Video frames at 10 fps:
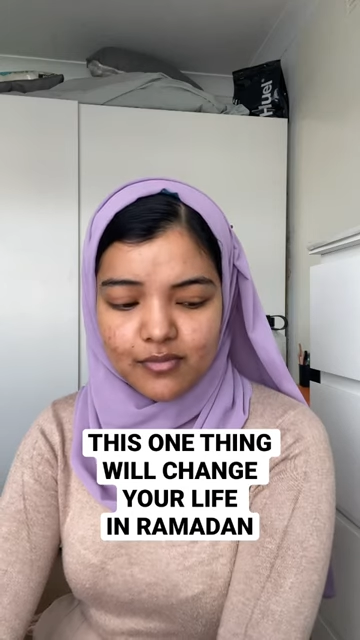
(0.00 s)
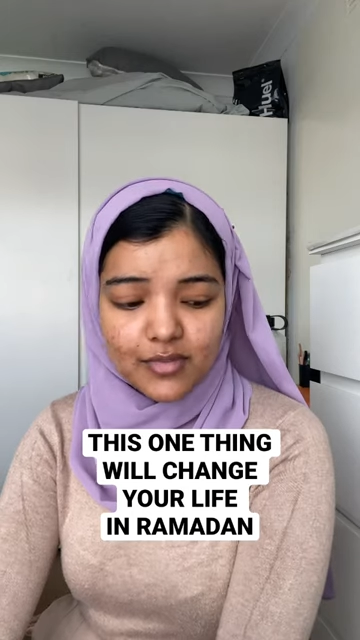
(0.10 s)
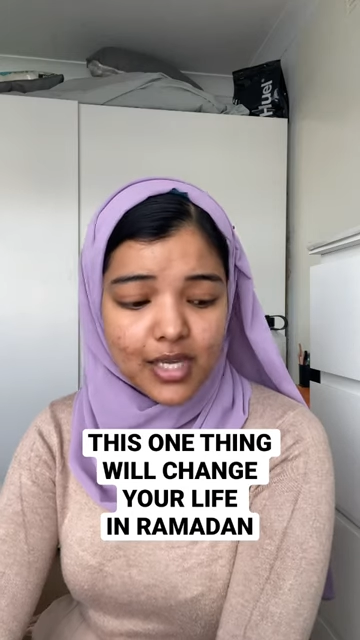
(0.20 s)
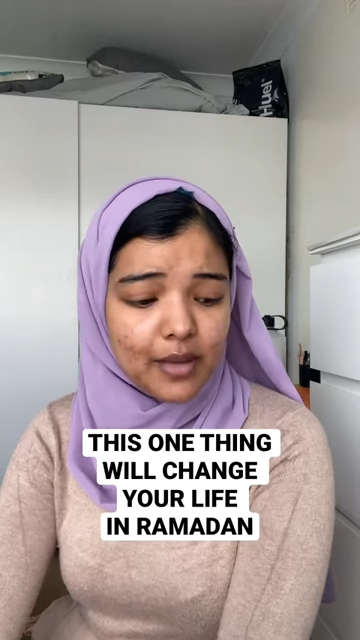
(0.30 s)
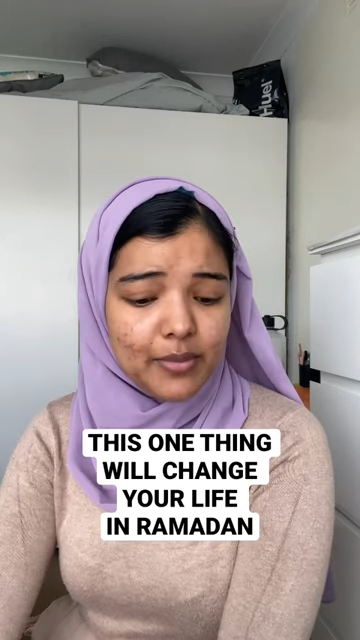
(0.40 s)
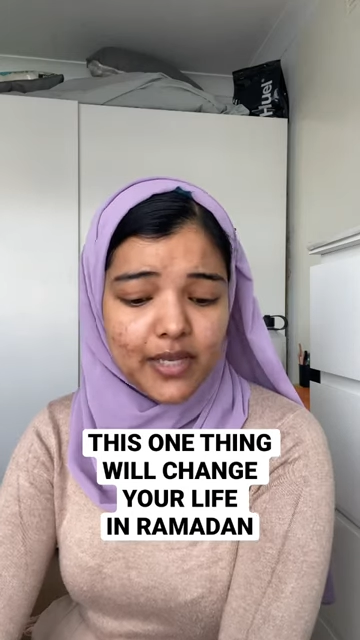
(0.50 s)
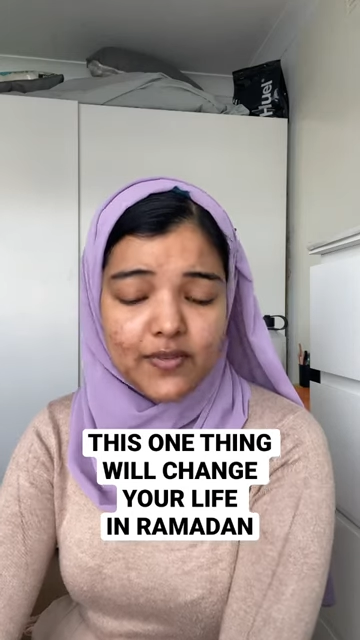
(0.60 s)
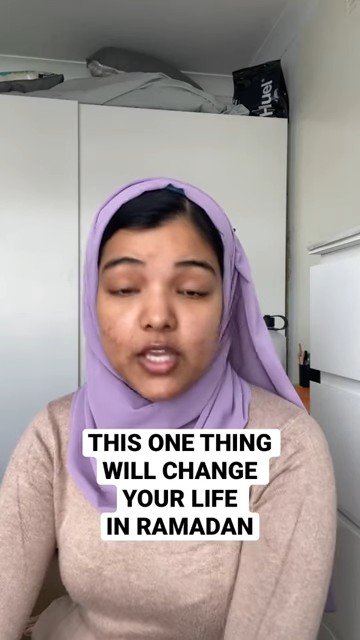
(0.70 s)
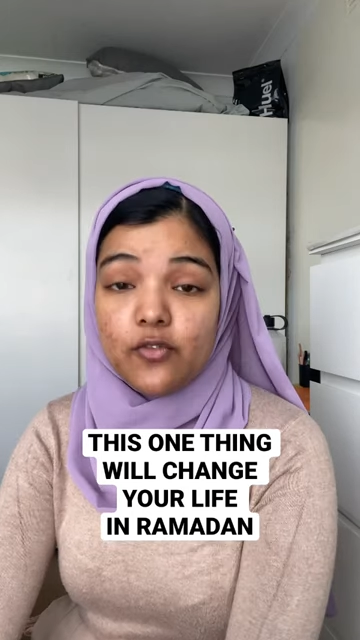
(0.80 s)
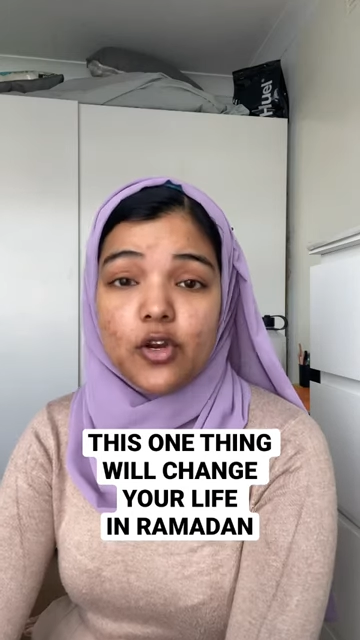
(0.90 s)
I believe that
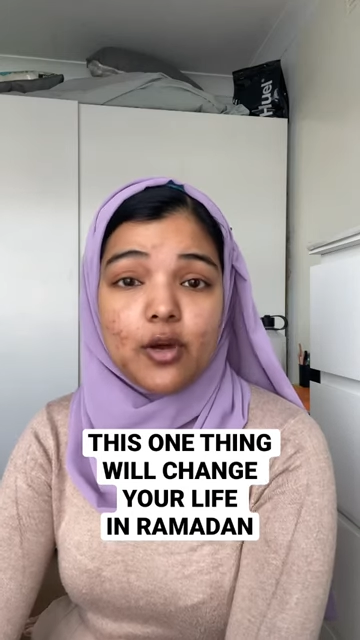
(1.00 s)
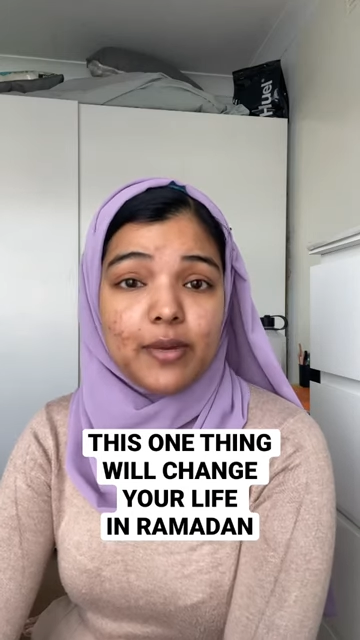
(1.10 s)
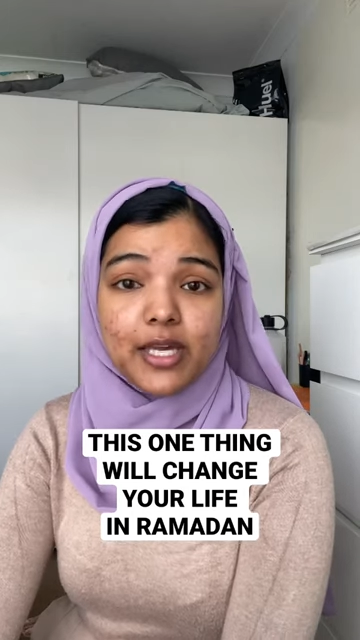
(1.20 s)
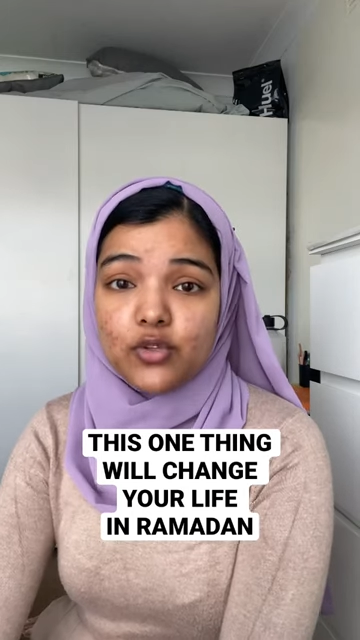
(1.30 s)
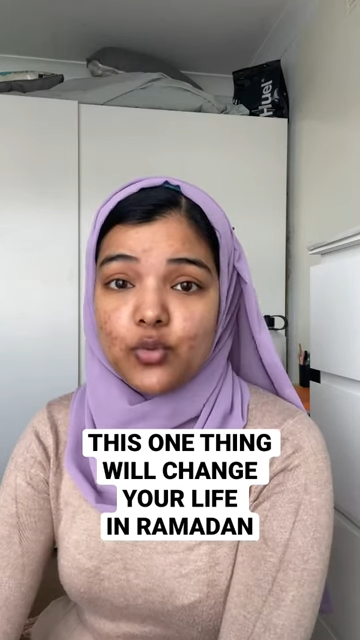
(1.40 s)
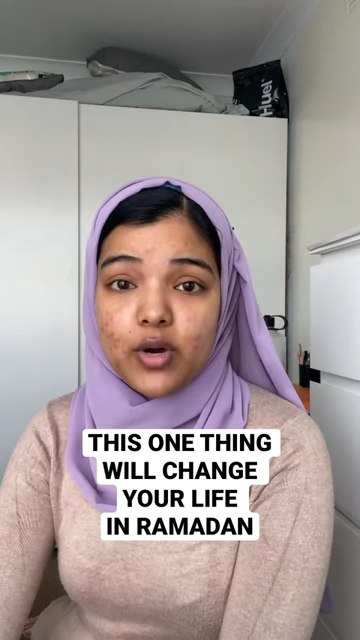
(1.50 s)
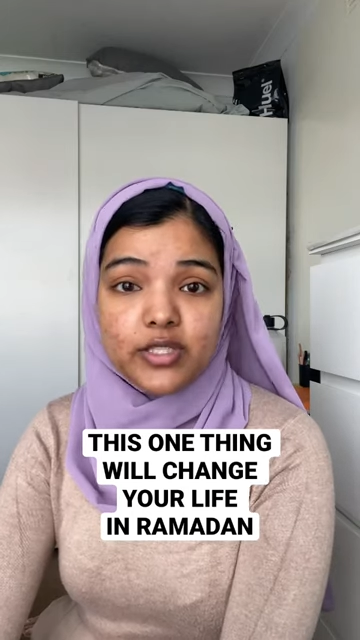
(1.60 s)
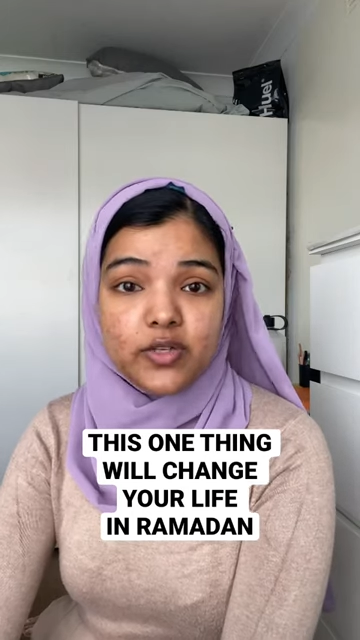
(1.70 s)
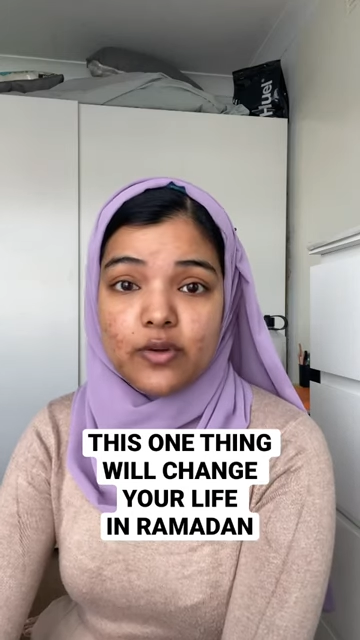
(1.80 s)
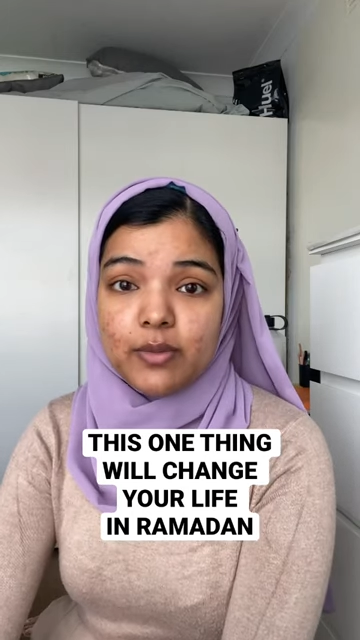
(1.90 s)
if you're not making du'as
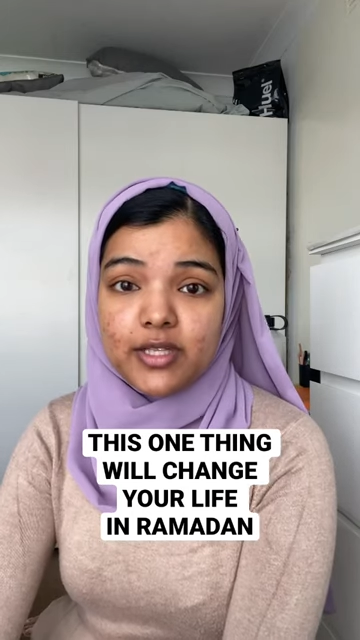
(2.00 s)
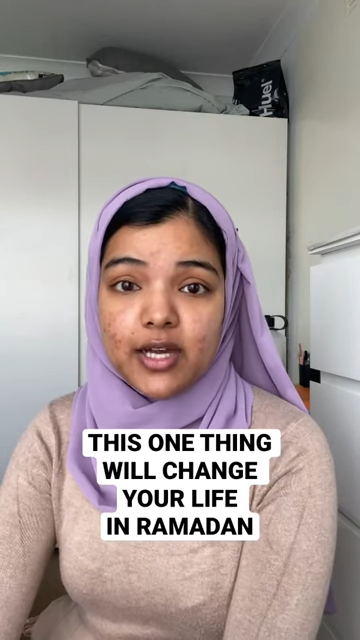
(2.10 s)
in Ramadan,